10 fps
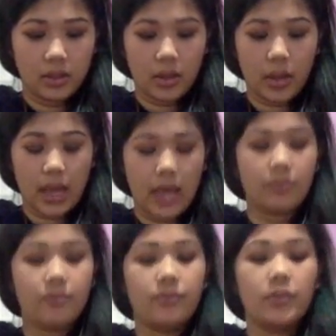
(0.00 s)

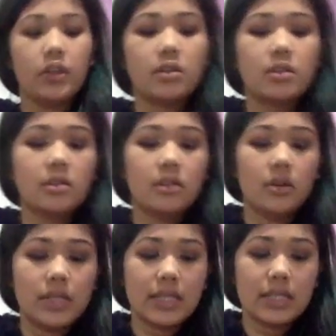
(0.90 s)
Okay,
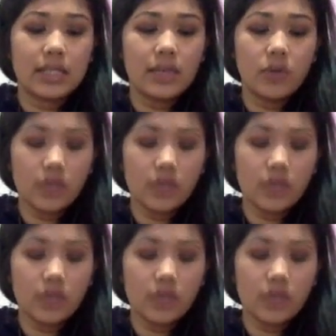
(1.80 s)
so it says give your